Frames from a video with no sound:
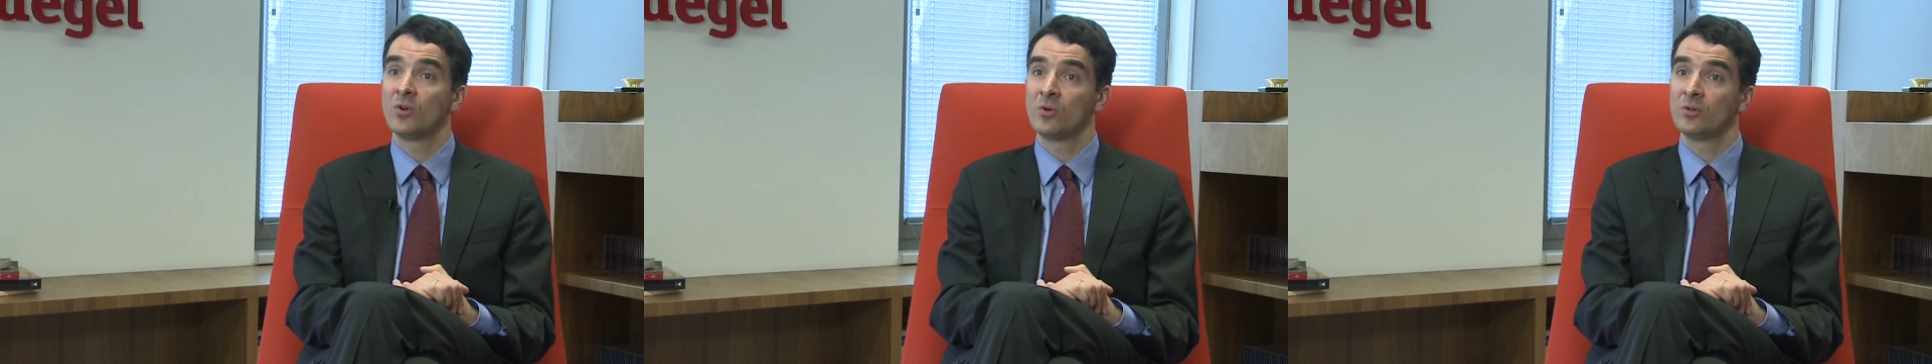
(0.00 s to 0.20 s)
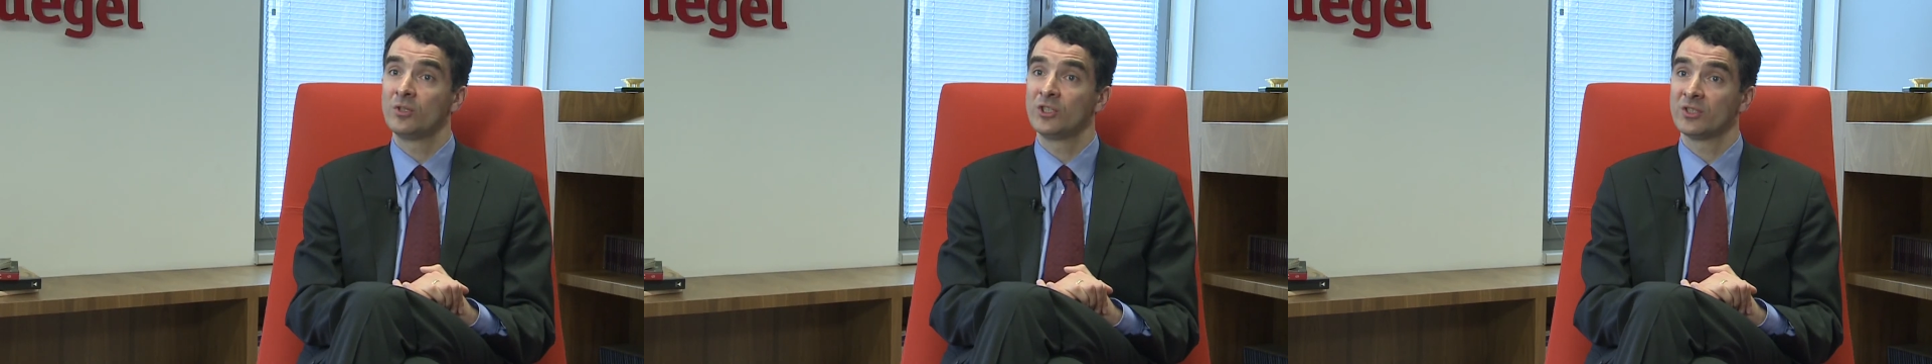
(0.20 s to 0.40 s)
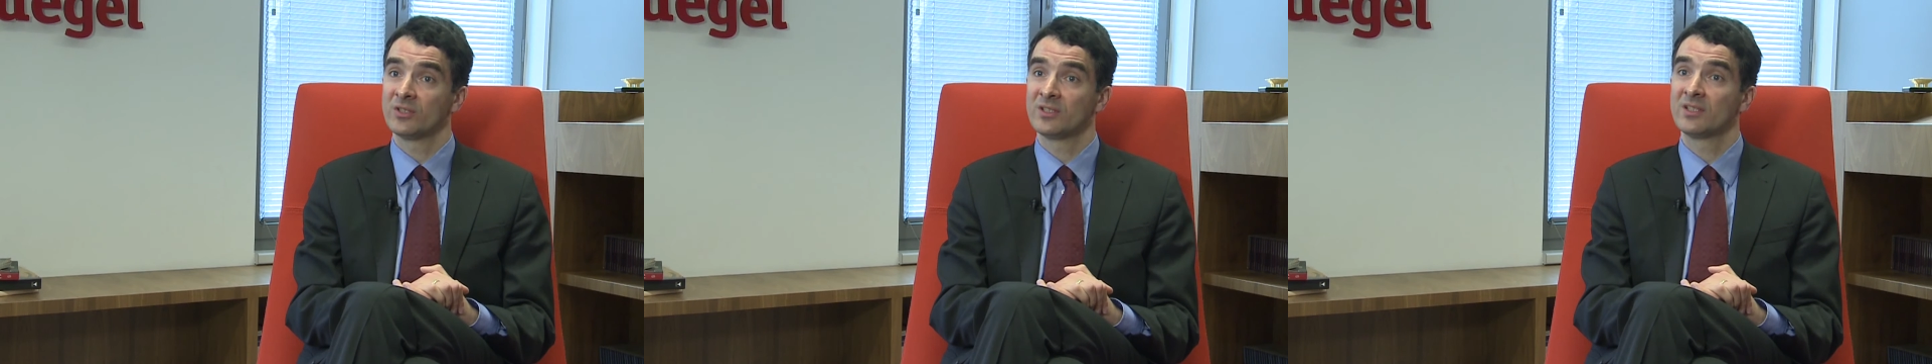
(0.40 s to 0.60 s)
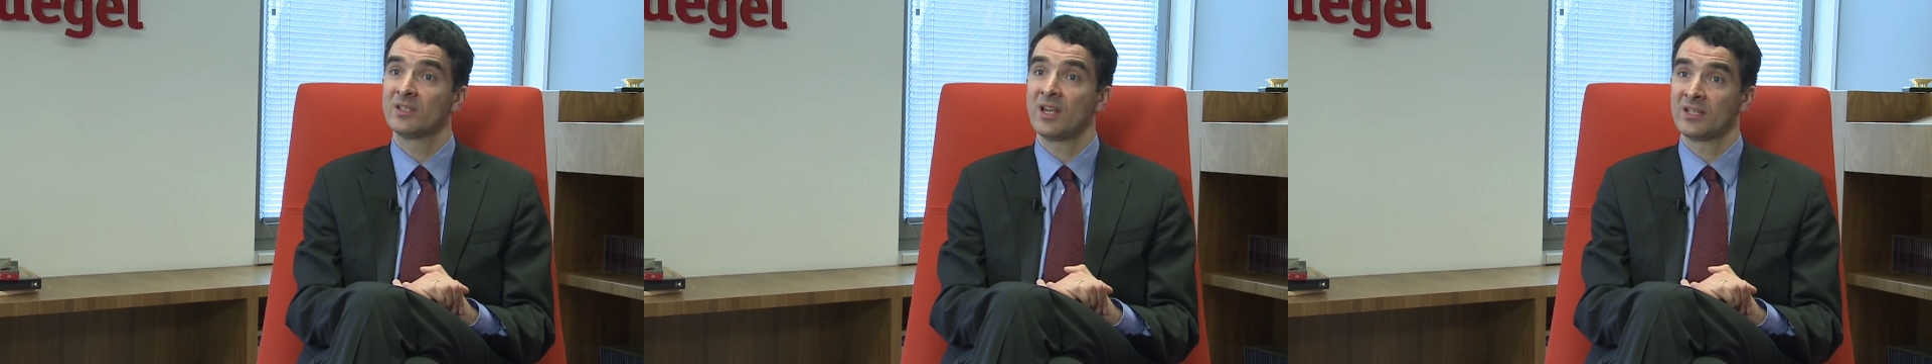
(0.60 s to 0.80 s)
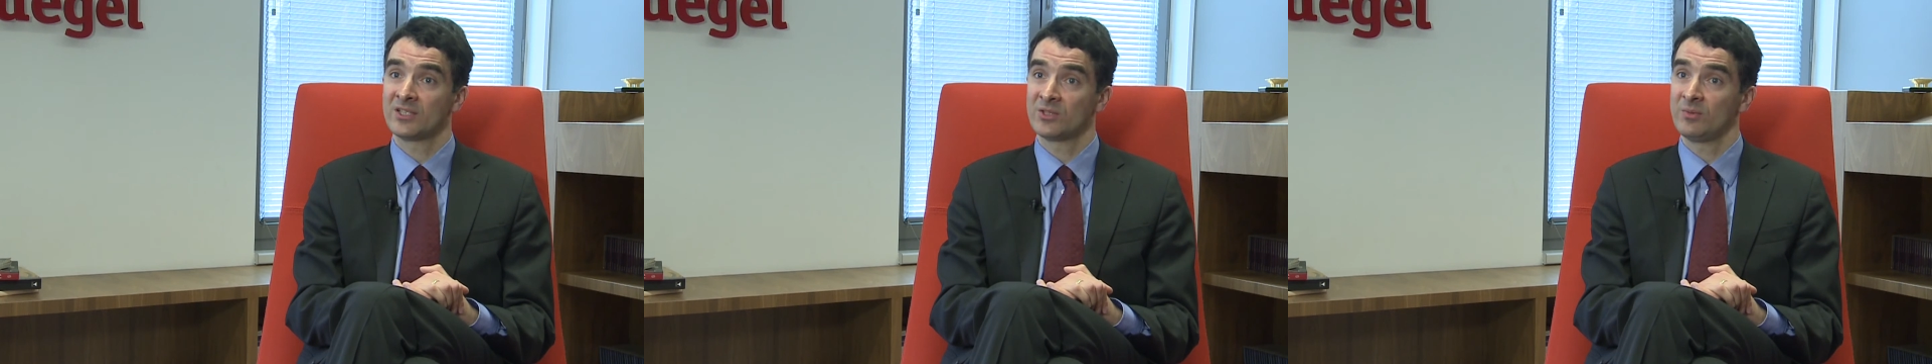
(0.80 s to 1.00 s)
auctions
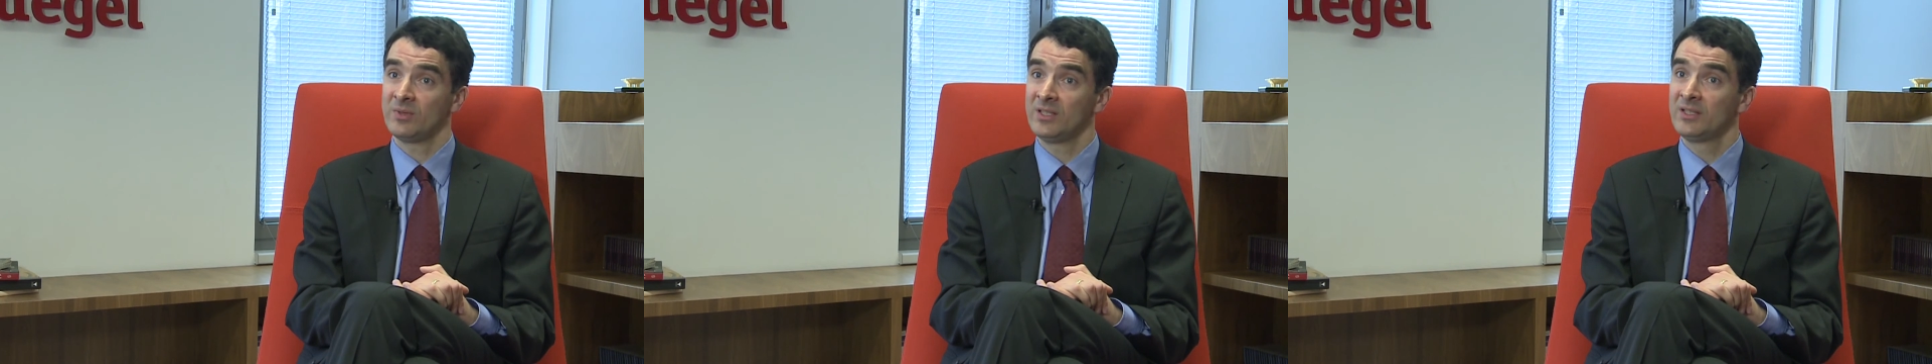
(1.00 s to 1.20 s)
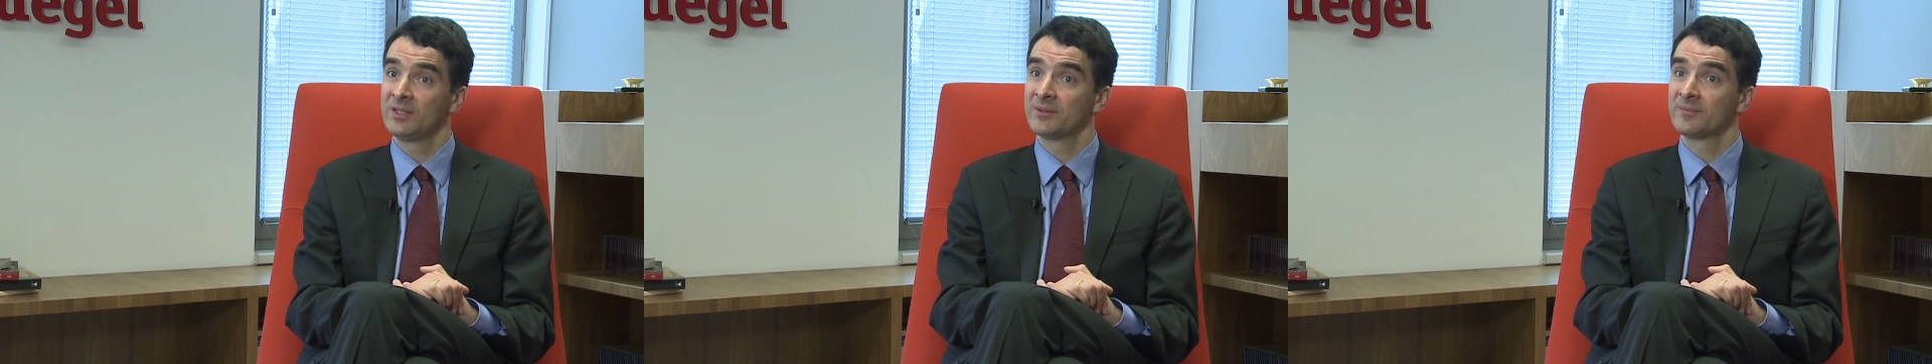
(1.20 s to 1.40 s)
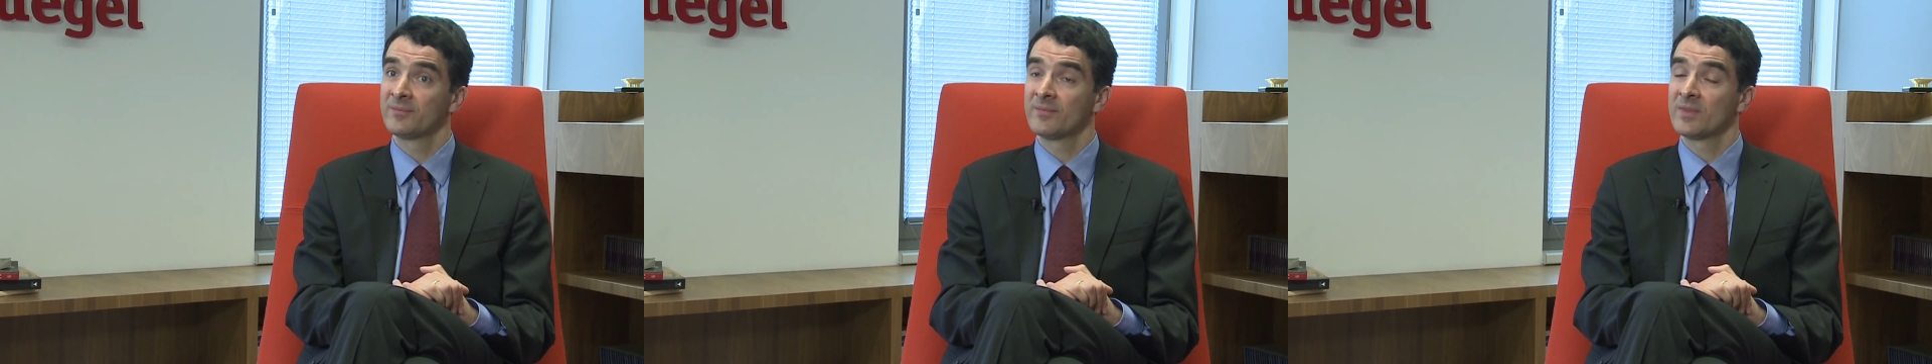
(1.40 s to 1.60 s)
last week,